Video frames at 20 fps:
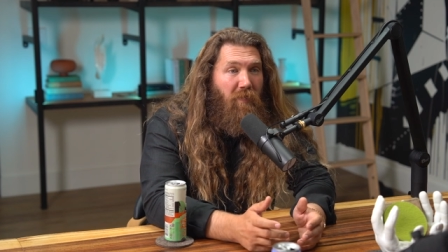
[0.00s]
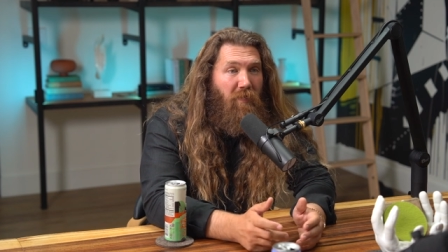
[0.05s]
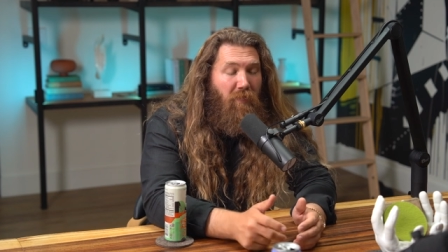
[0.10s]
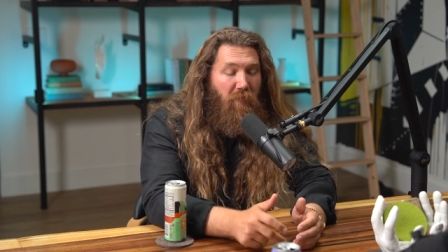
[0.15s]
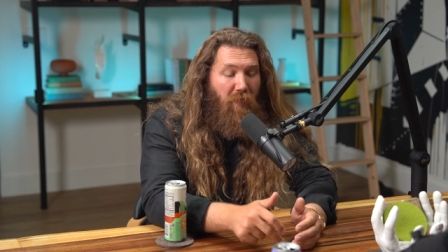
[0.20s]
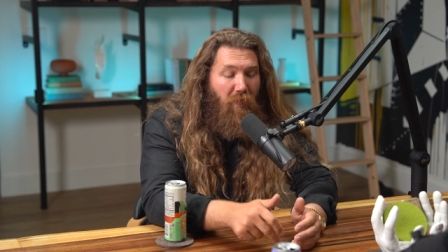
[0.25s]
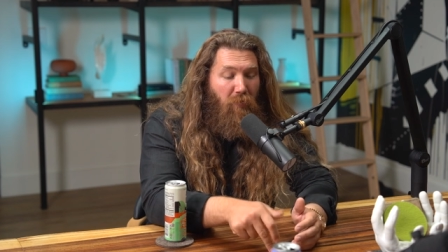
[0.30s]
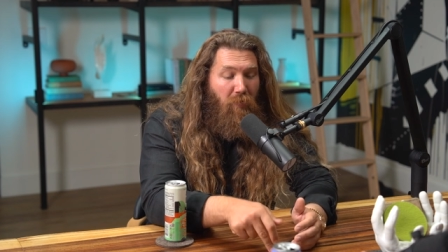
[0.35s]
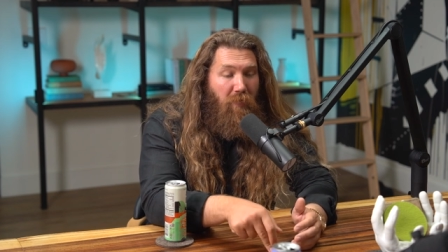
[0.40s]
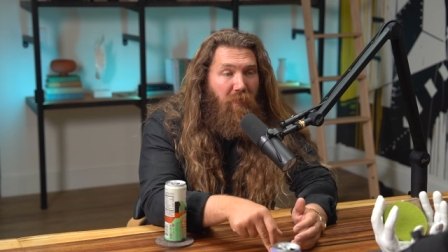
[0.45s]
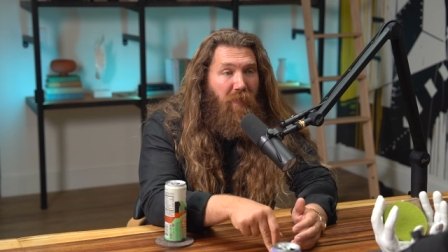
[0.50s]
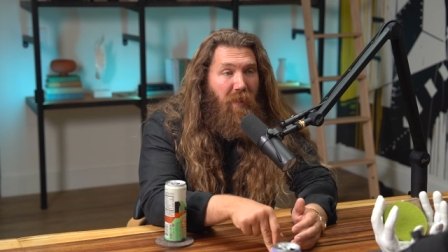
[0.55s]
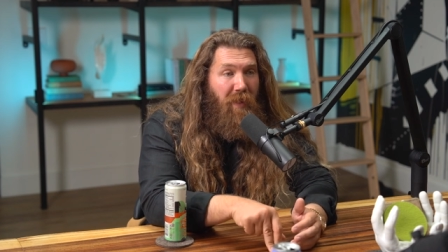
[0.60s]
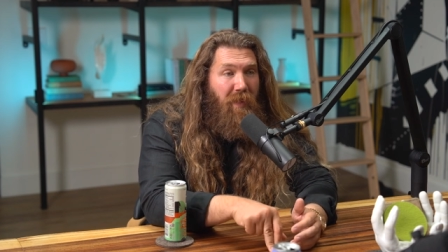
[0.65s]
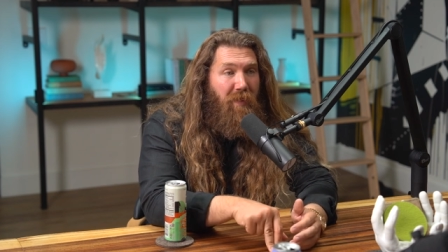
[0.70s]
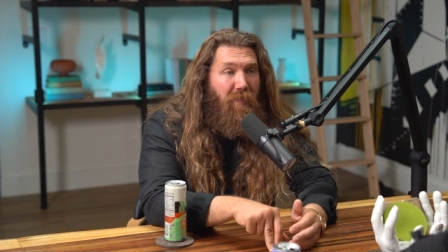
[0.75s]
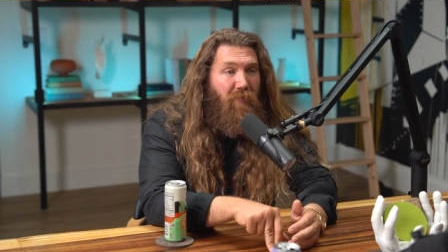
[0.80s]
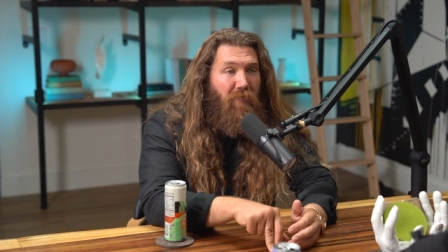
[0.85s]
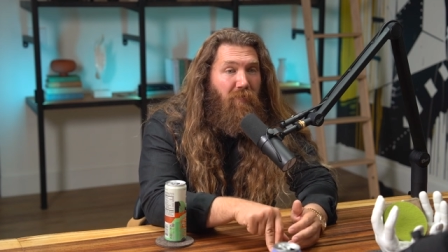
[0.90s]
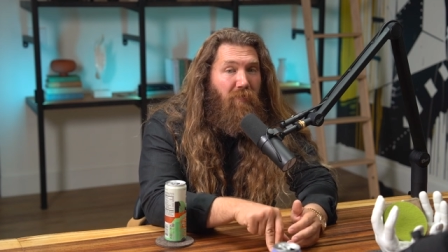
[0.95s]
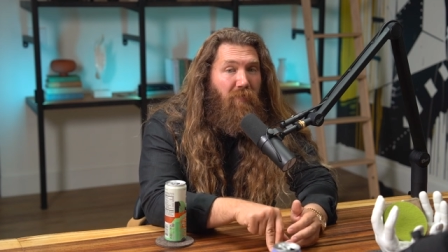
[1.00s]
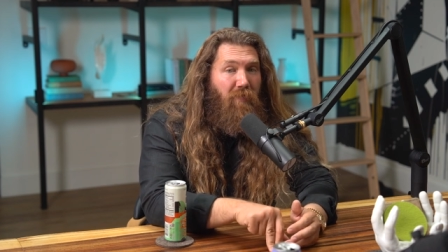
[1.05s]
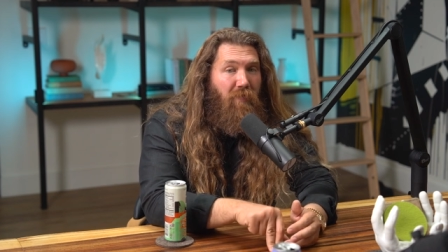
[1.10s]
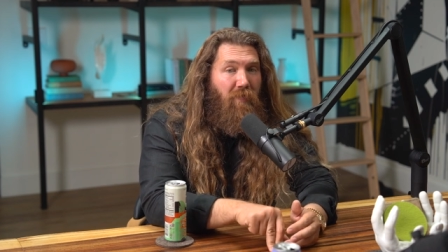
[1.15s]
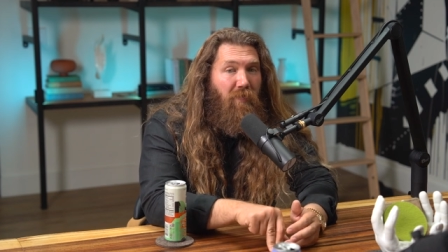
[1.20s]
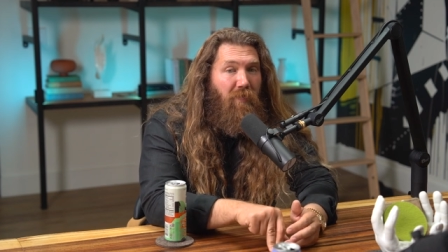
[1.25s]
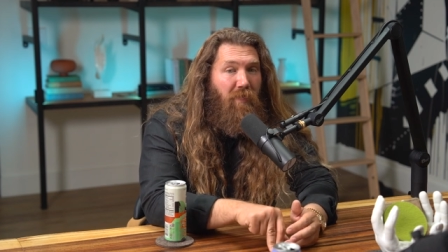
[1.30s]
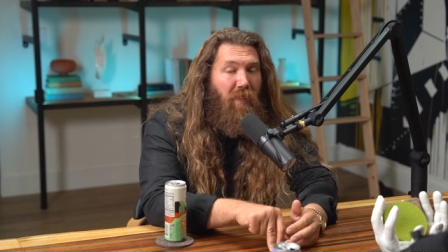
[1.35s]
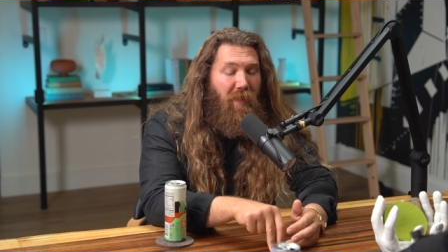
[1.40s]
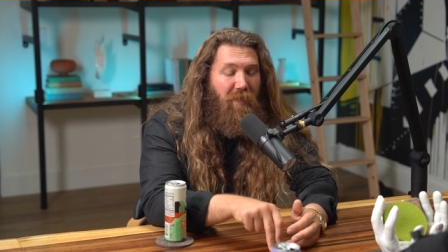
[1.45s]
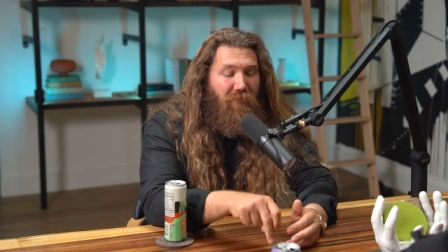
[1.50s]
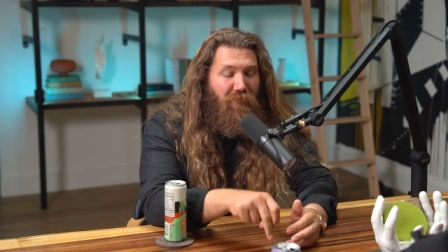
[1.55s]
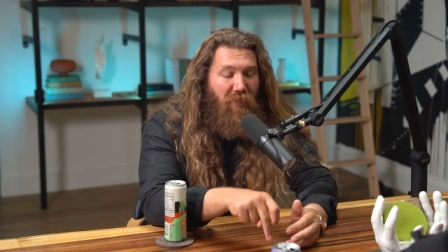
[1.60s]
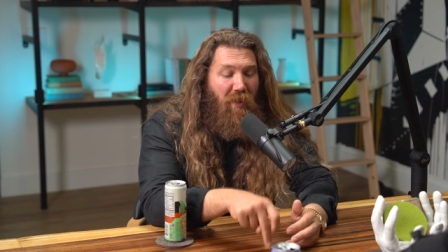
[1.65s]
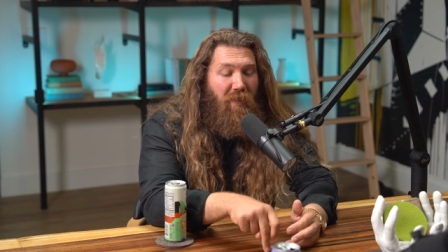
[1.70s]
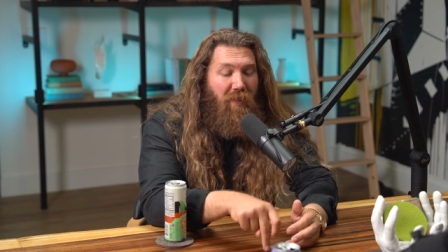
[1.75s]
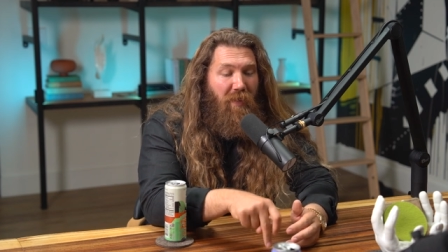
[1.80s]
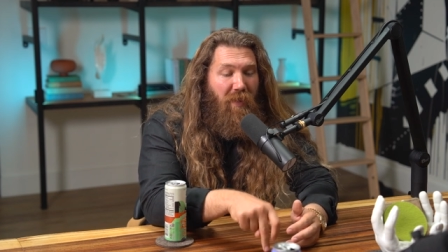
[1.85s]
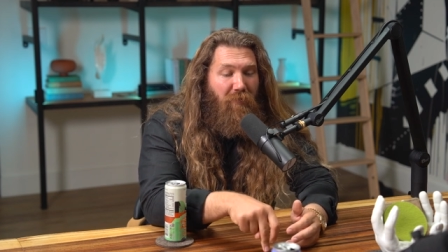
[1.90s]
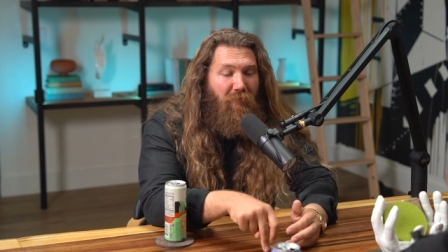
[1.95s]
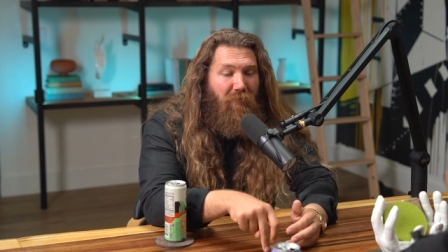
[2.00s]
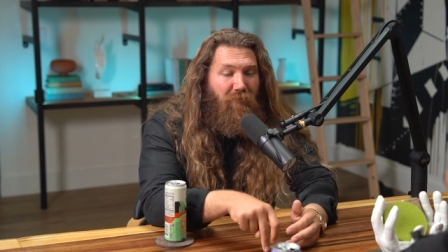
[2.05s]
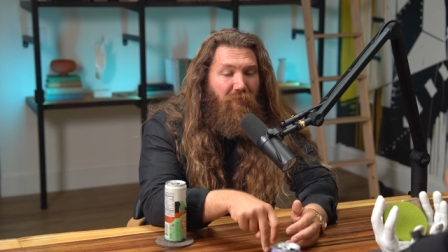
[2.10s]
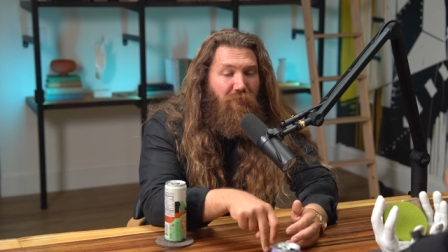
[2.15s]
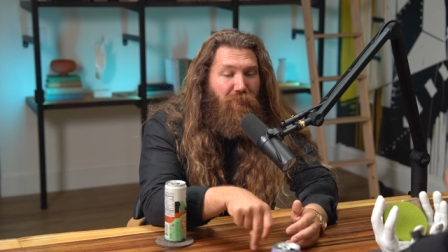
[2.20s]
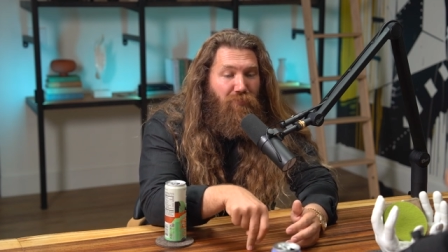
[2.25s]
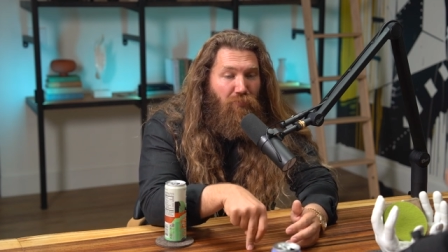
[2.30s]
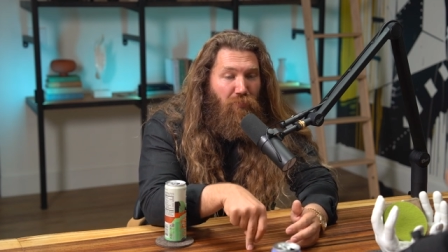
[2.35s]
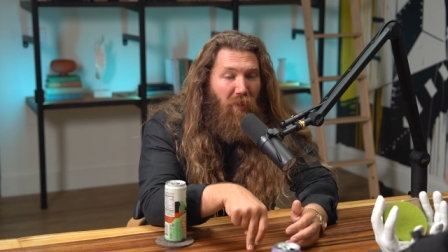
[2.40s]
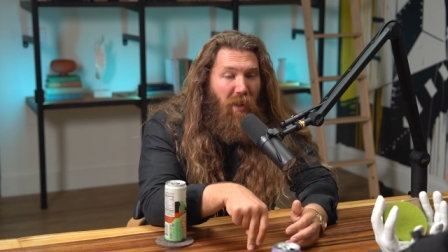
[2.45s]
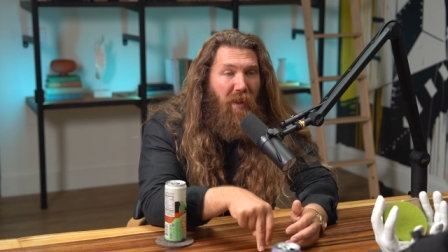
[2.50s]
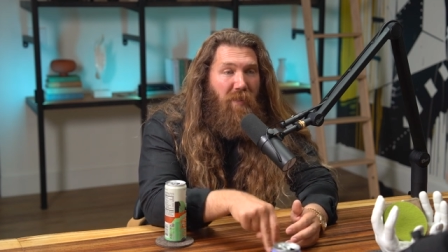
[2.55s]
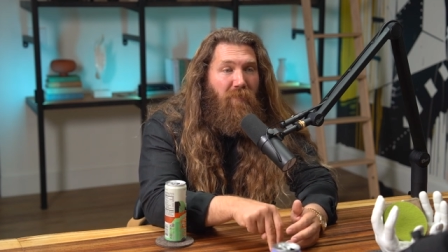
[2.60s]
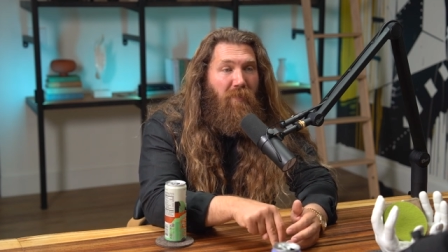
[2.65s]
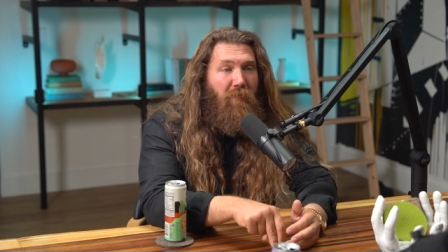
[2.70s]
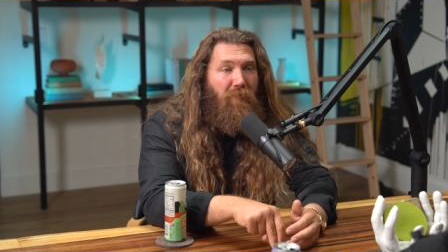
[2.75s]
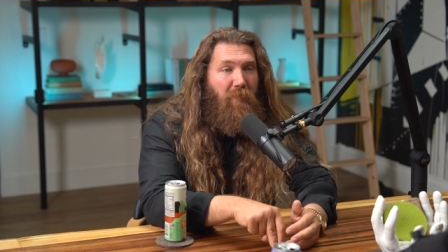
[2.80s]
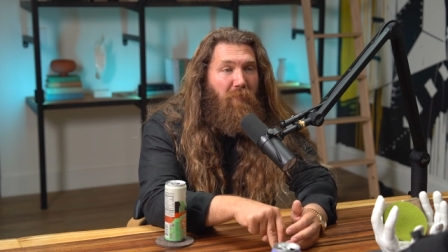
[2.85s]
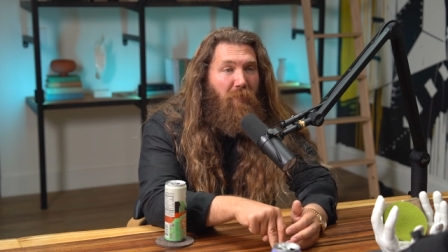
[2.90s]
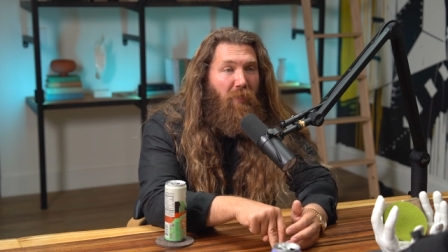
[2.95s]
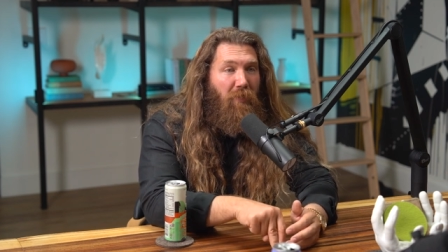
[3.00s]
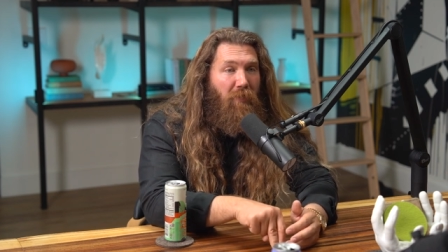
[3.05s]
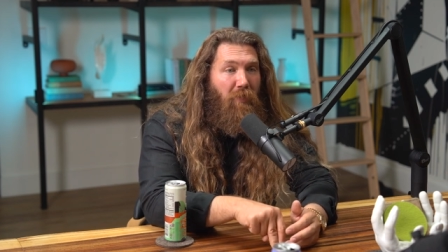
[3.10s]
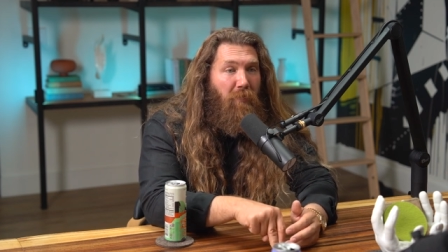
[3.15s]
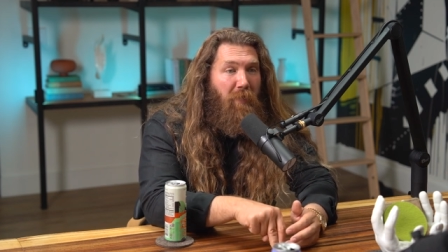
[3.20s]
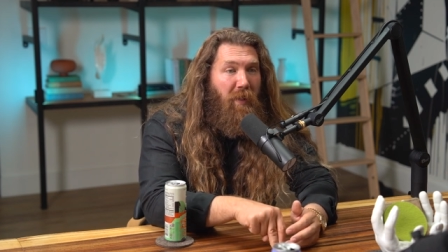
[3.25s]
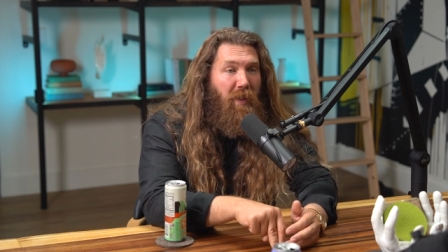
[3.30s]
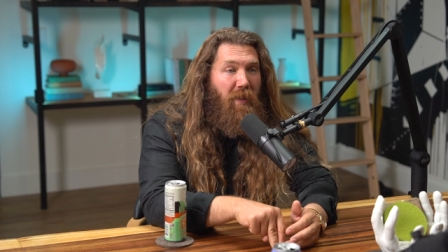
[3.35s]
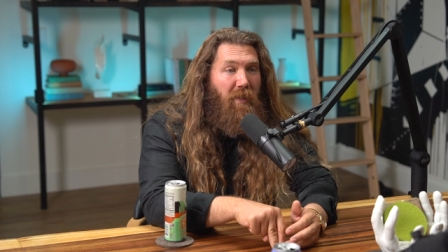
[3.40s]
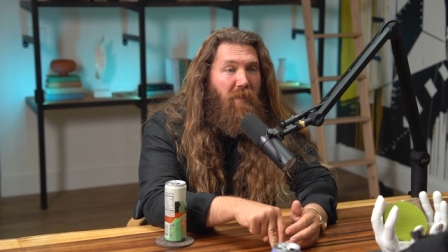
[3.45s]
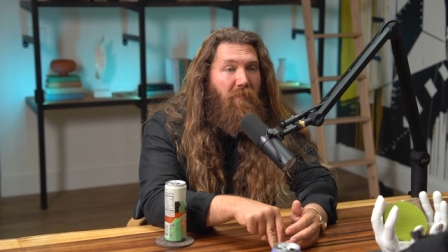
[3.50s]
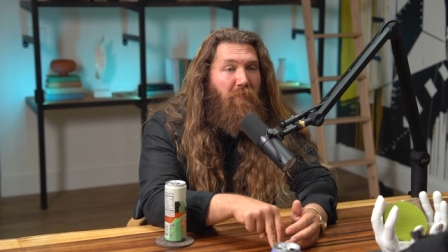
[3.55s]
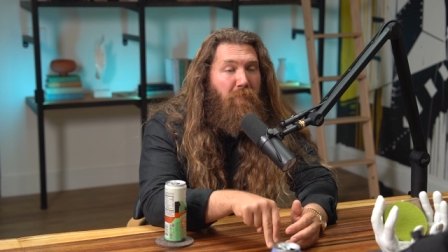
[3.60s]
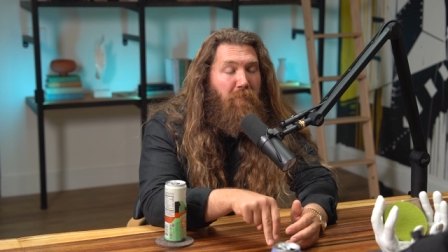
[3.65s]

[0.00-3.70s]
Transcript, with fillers: There were days that Jen and I would have to drive up to Morro Bay,